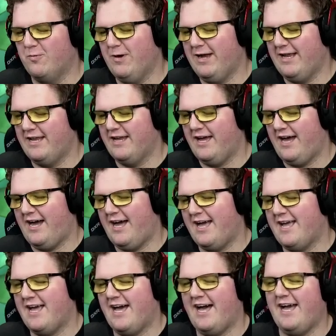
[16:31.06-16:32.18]
Wade,
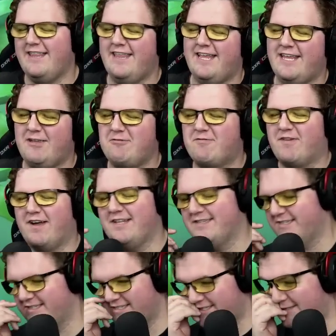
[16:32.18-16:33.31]
I think you've got
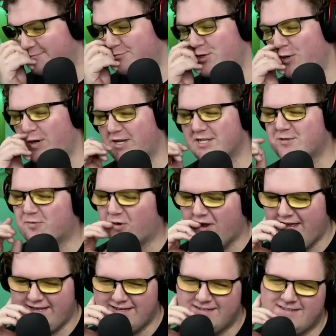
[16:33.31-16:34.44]
some joy to
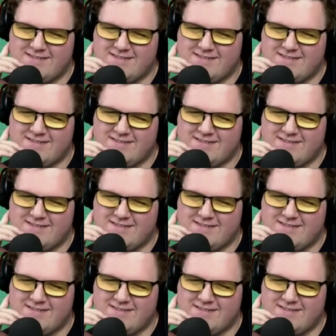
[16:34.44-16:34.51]
spread.